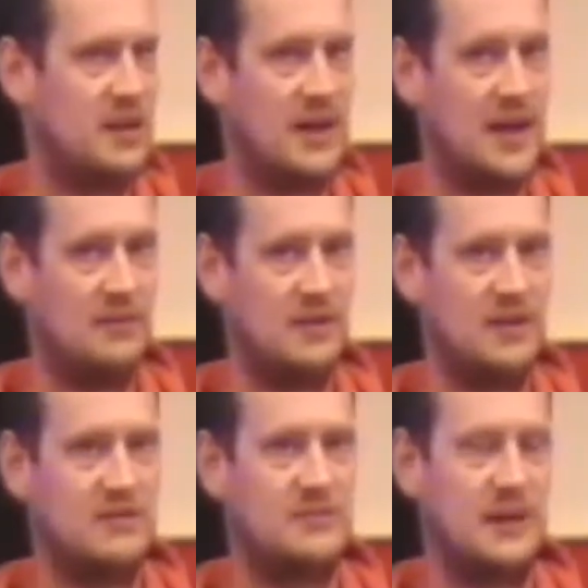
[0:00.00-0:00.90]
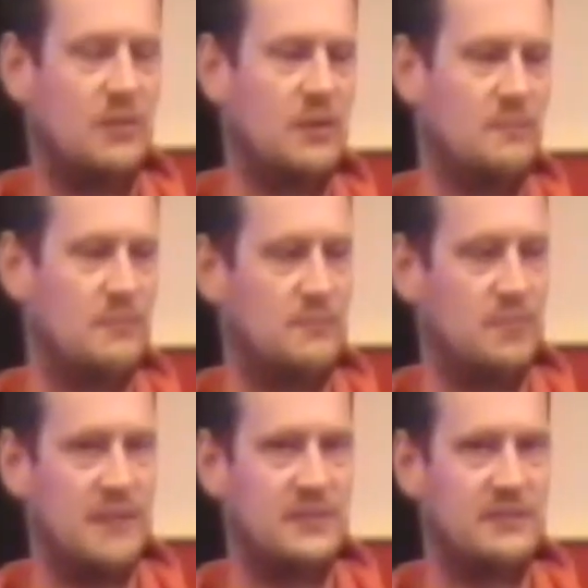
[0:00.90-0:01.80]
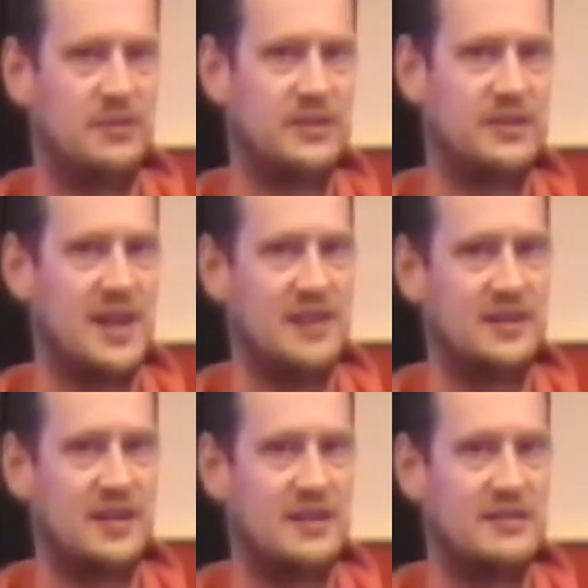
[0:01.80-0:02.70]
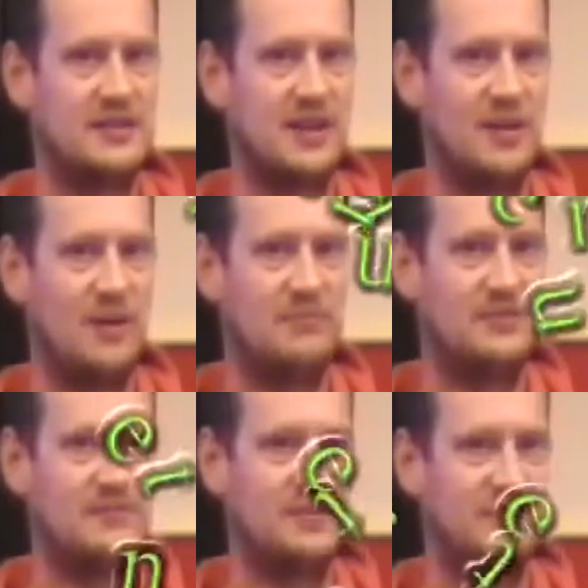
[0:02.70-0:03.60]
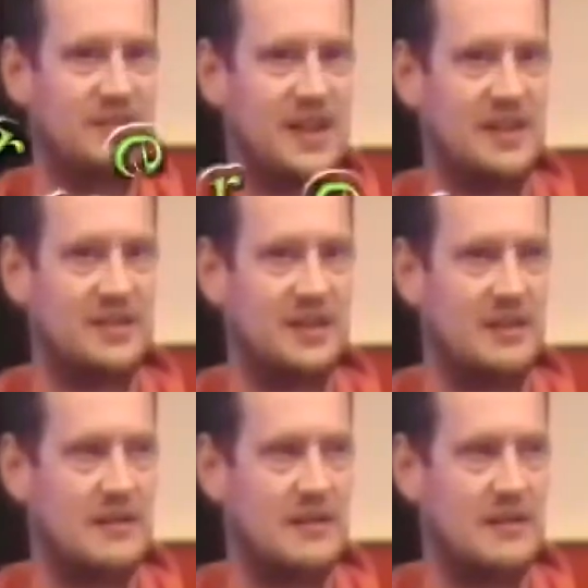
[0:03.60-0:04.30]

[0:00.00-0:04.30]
anyone knows about what preemptive multitasking is and cooperative multitasking.